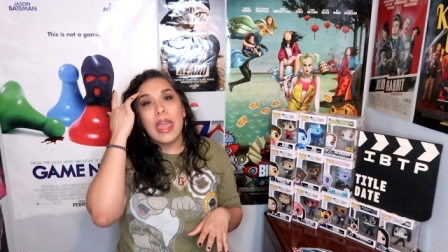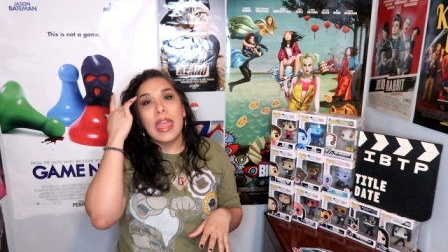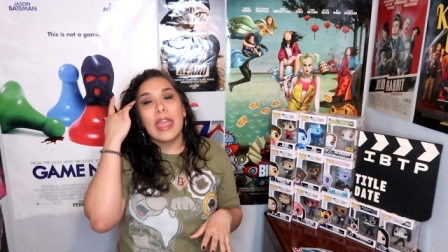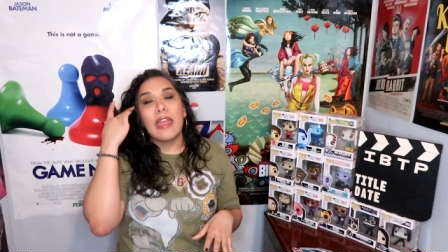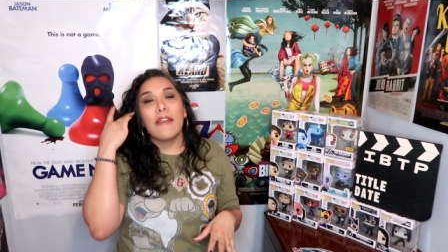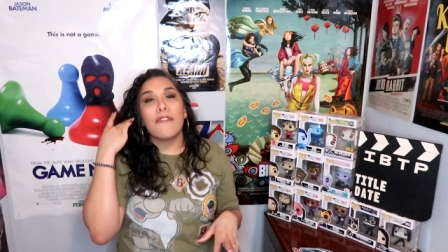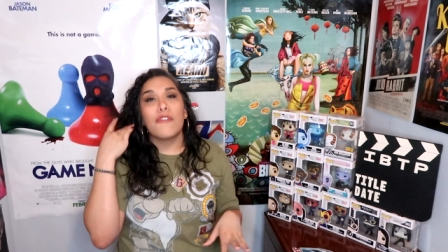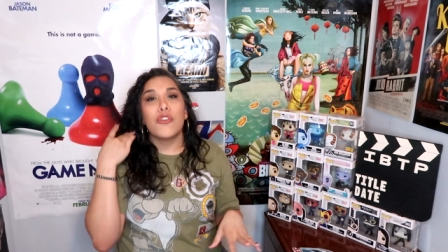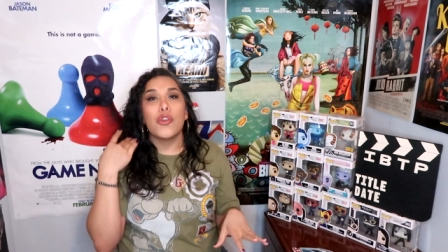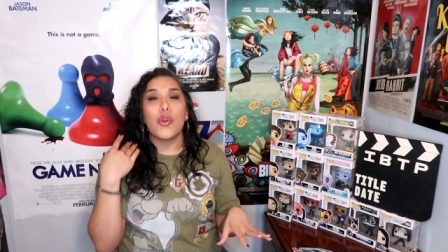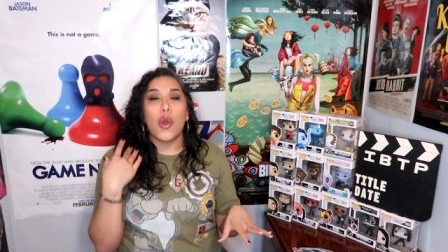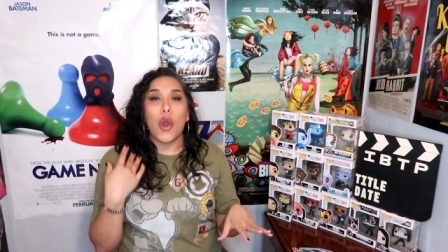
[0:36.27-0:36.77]

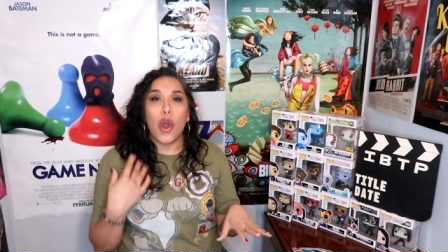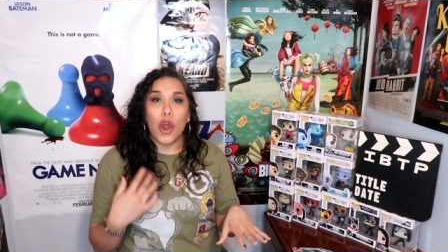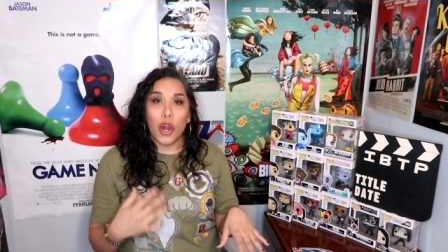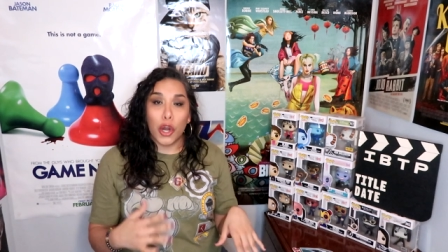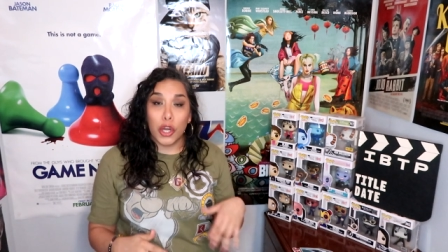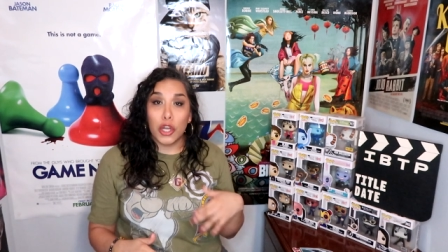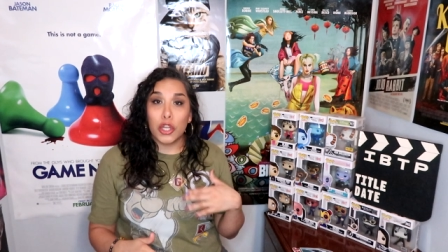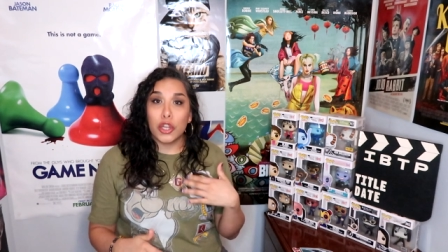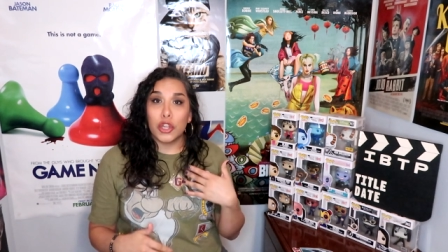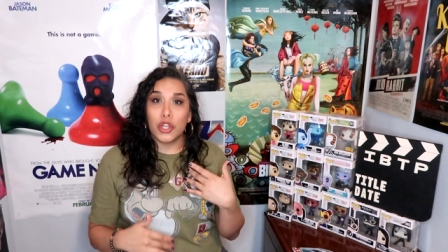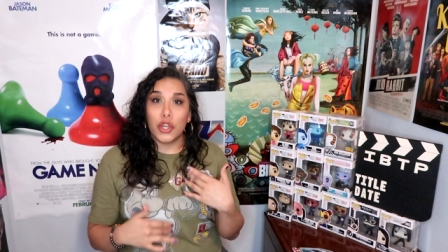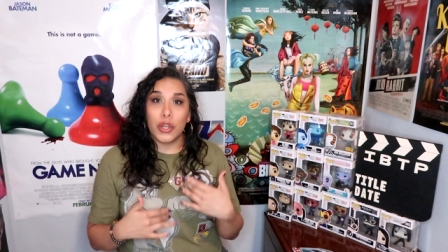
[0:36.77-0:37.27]
if you
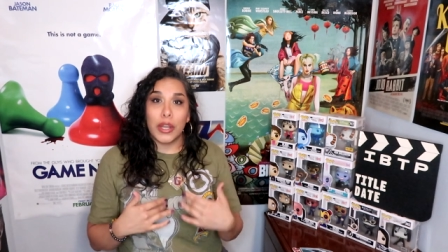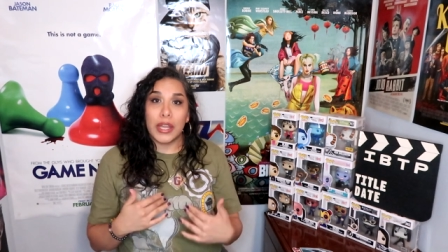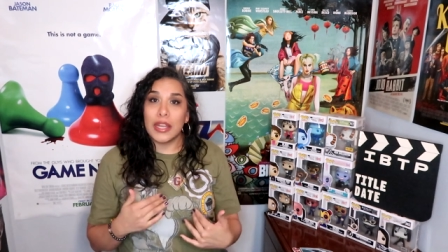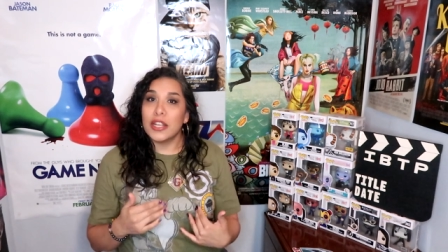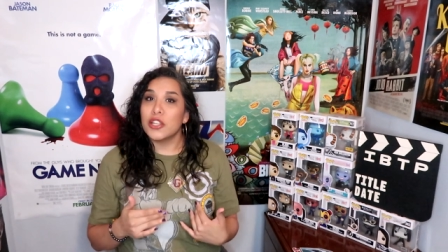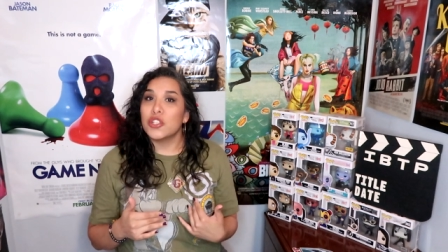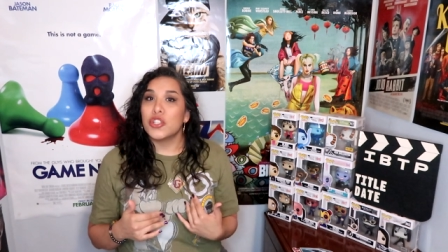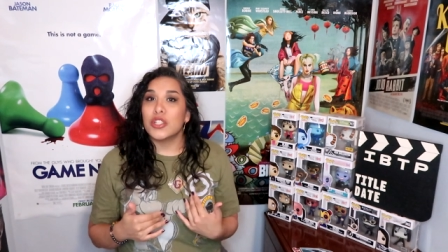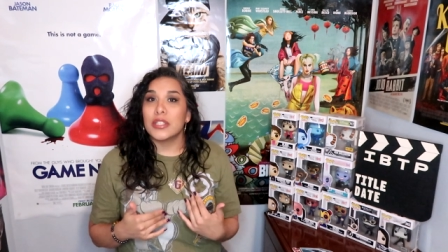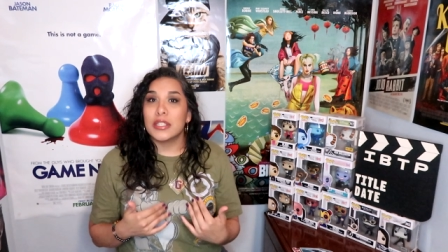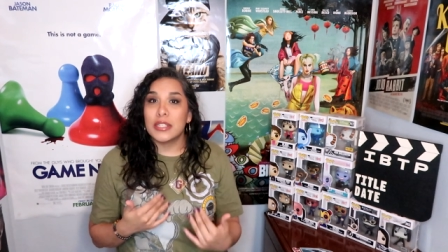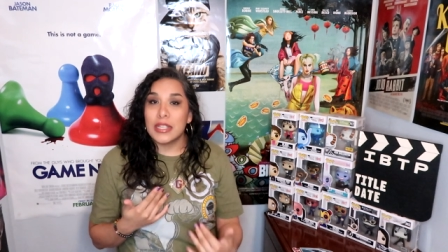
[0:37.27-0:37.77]
are looking
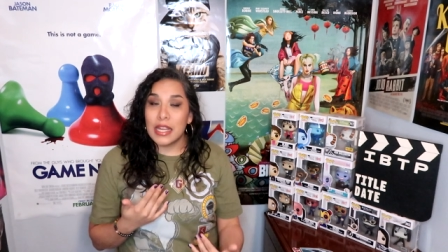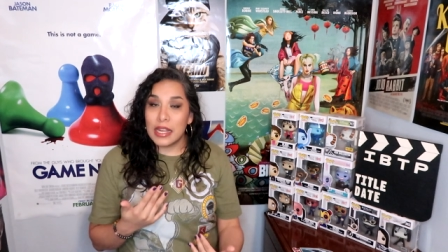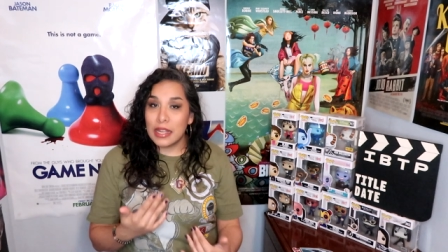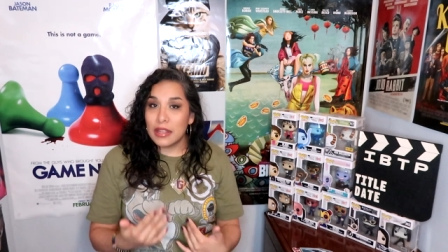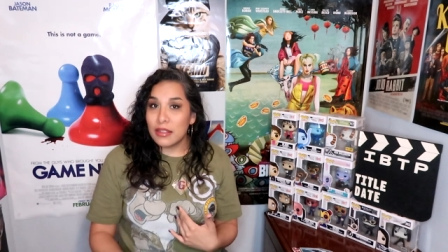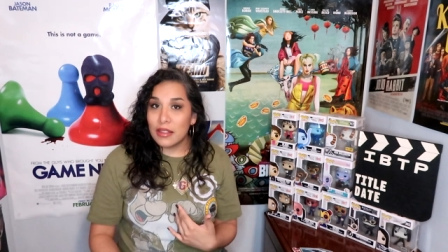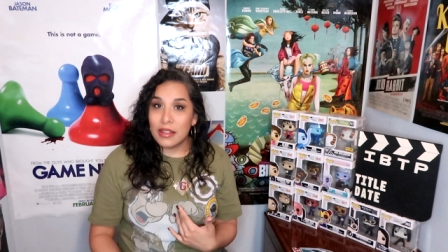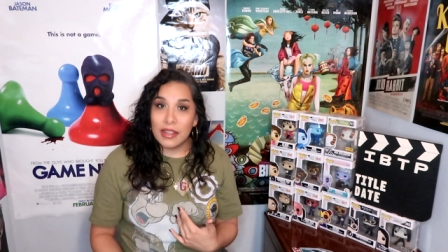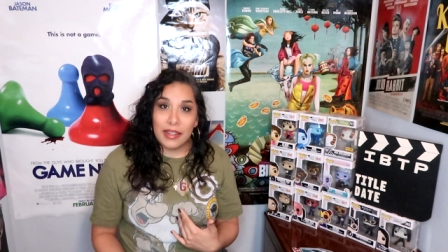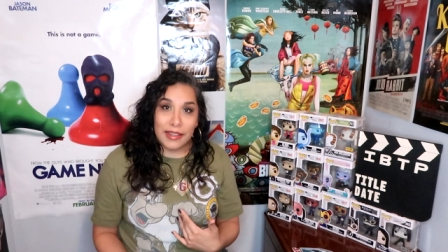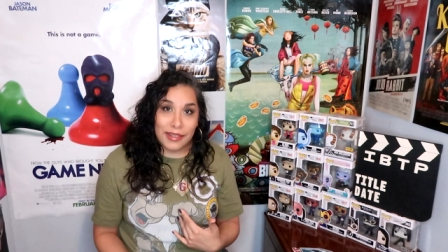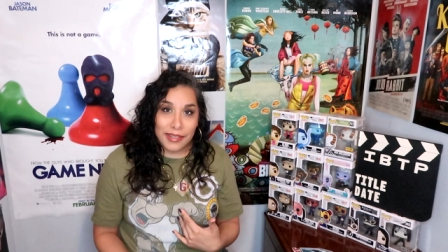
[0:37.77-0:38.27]
into
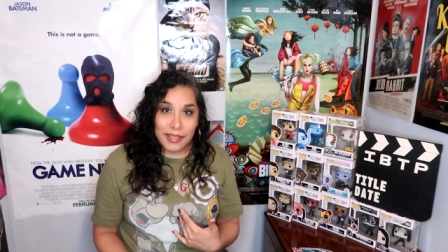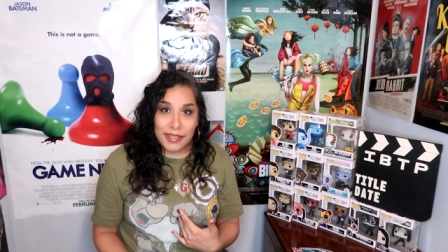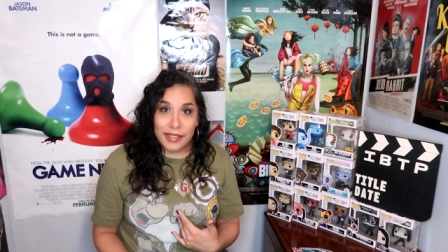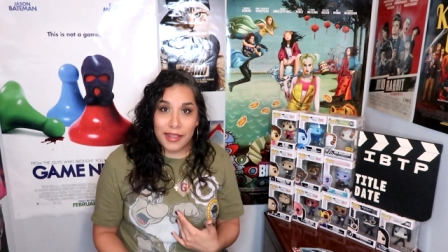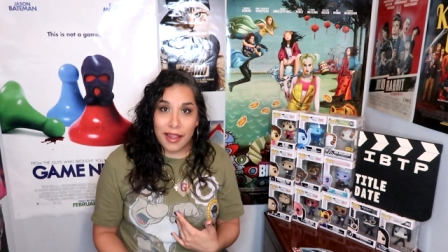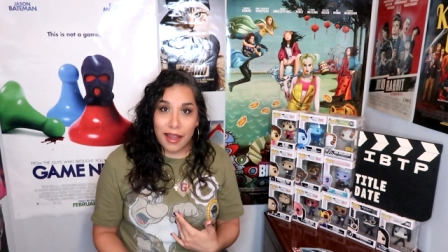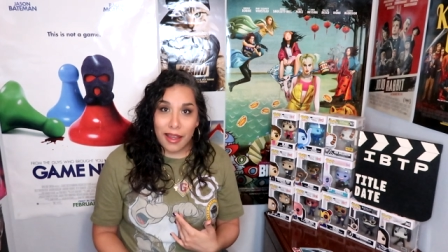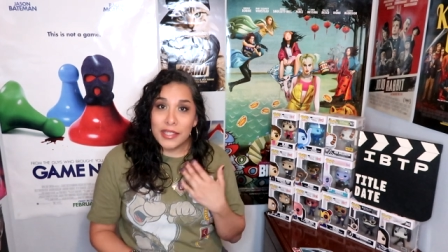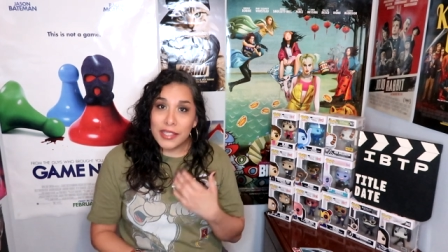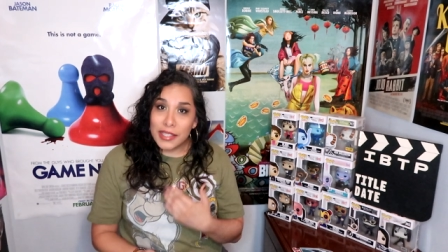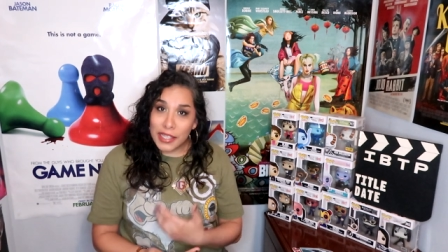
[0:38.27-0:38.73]
seeing this